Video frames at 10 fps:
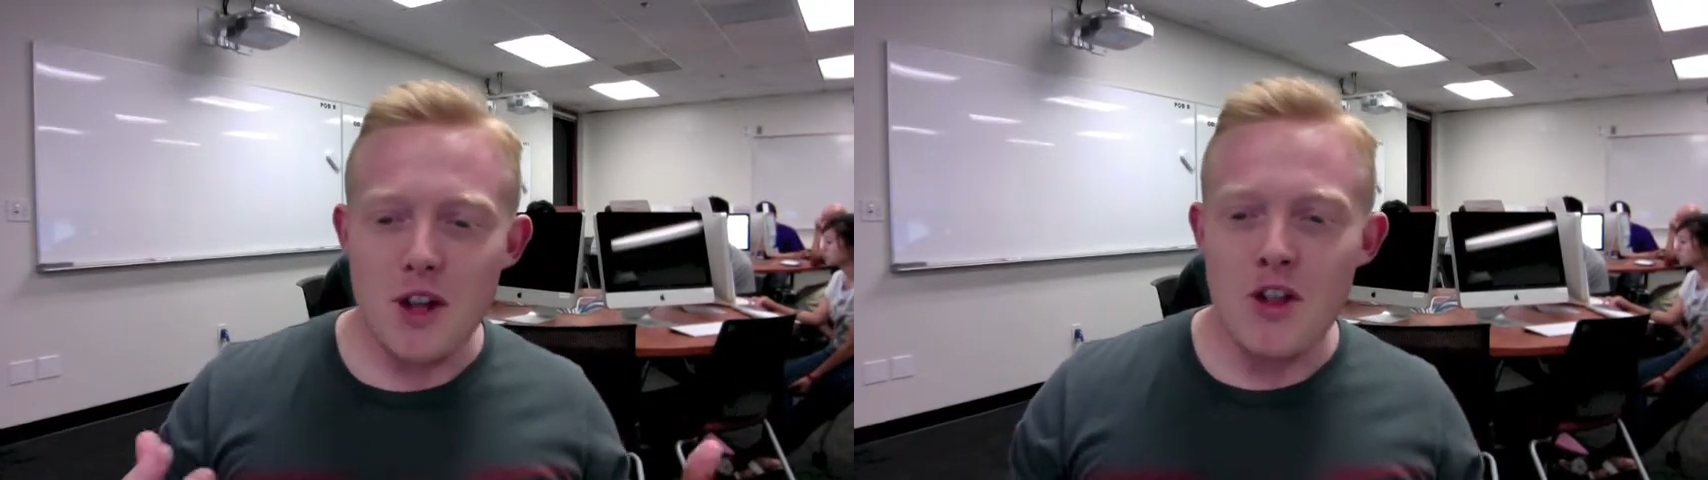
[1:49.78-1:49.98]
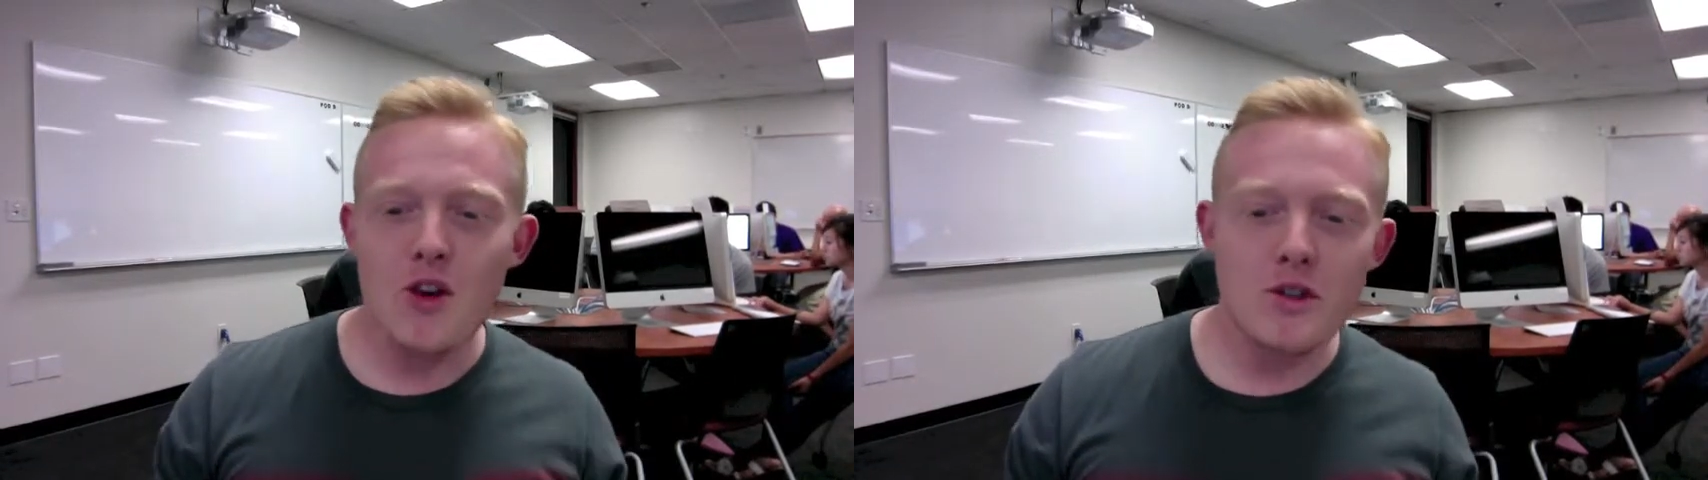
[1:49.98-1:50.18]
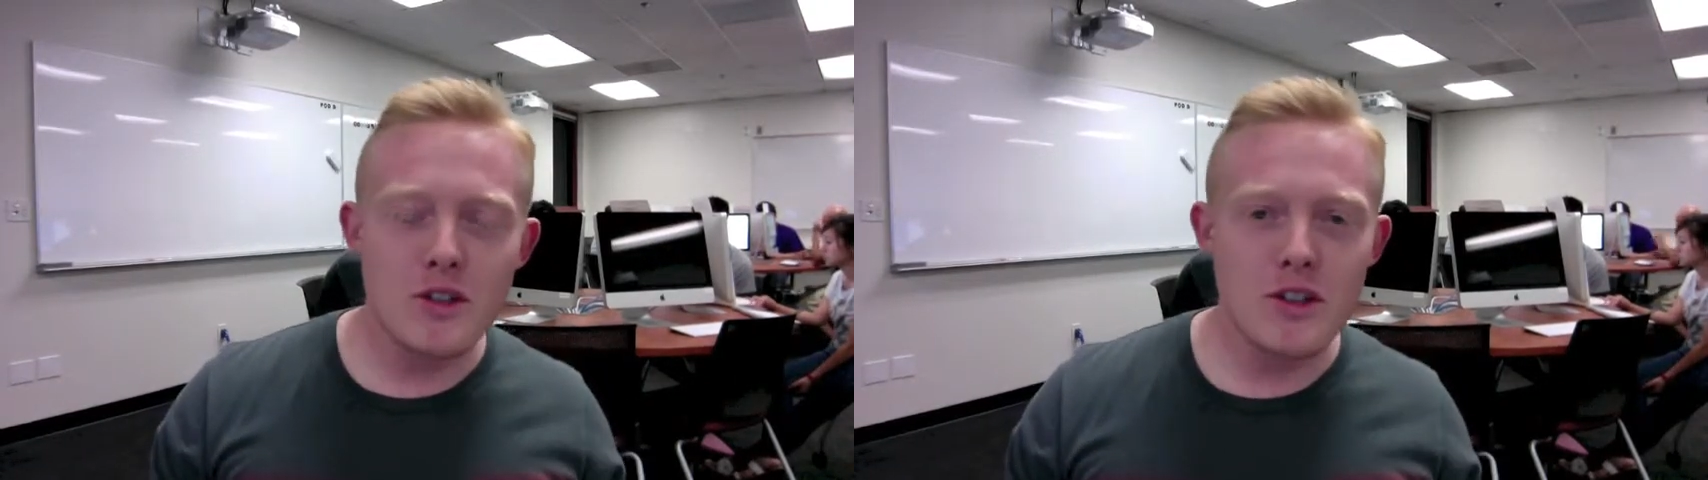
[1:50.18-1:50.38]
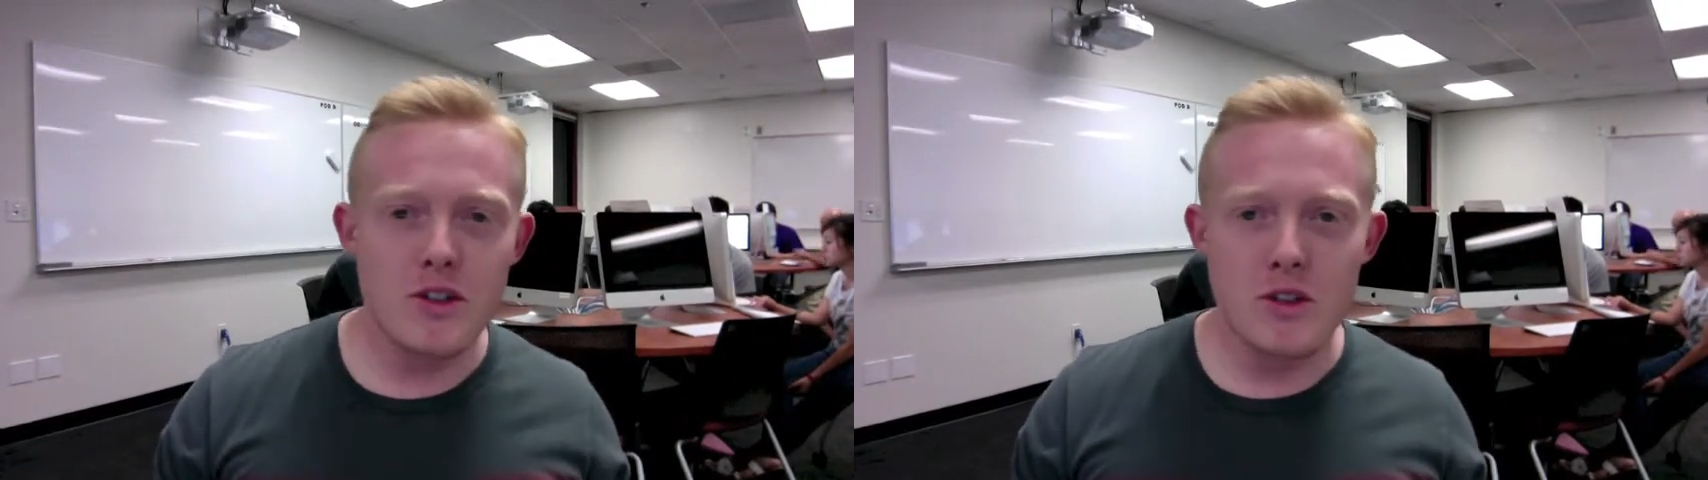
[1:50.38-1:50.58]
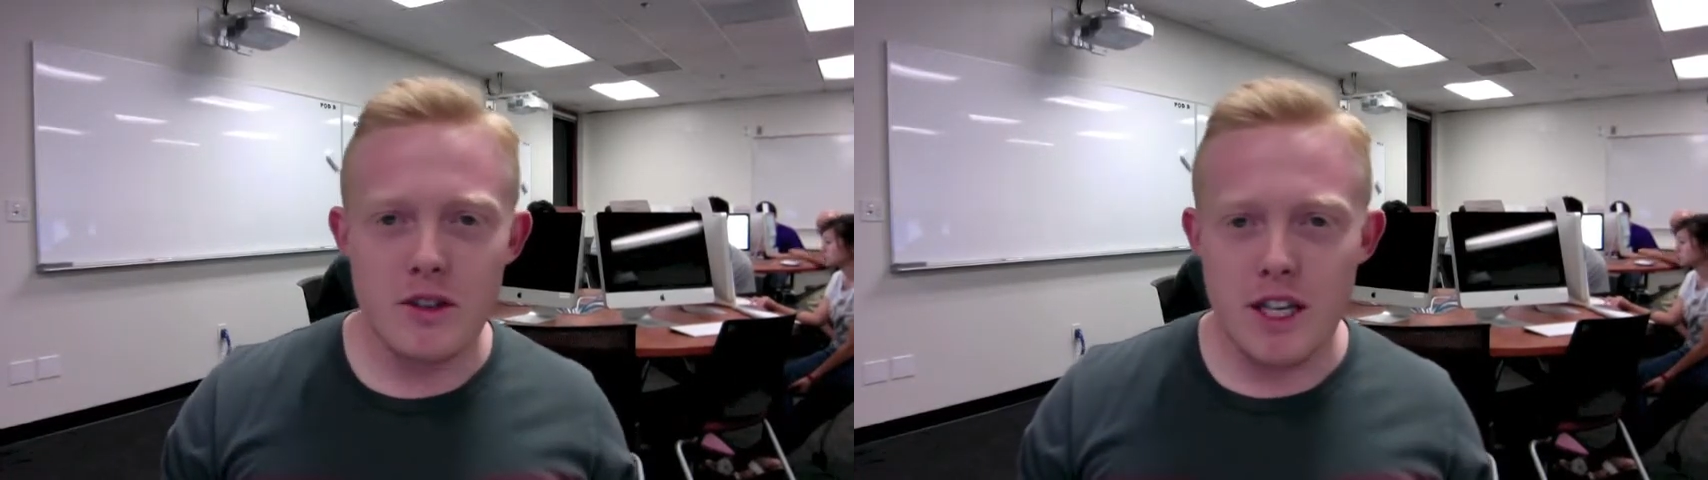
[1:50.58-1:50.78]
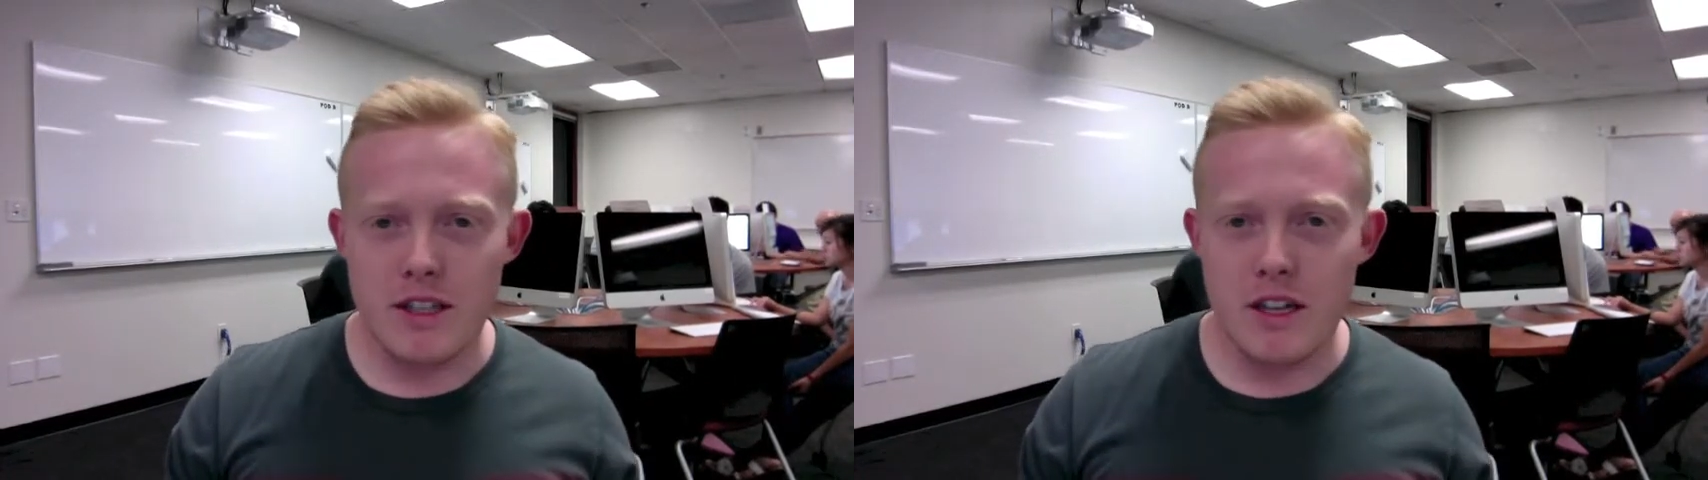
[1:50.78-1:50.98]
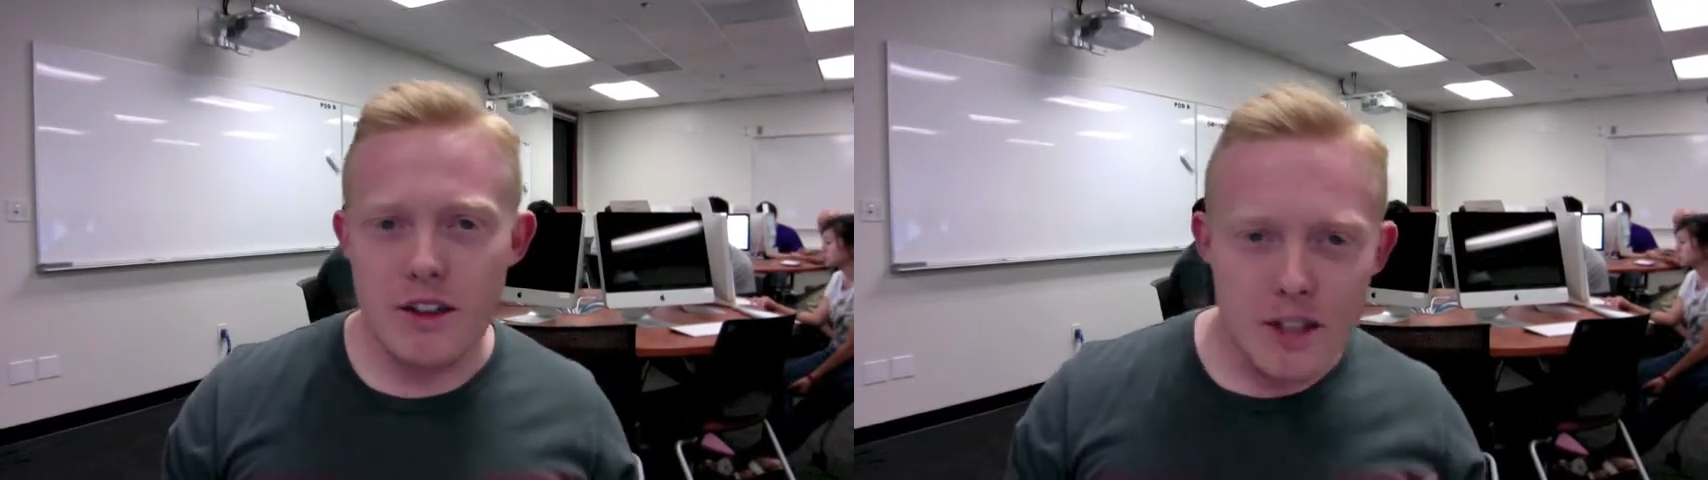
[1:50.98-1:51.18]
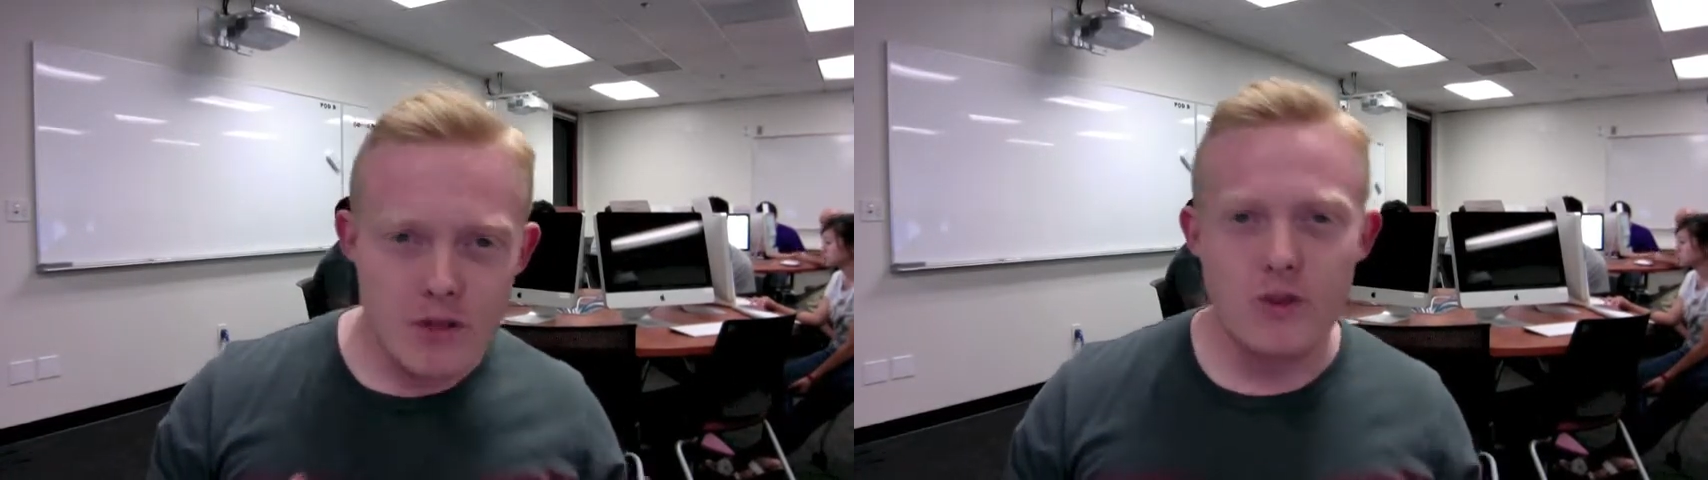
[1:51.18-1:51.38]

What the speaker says: that's a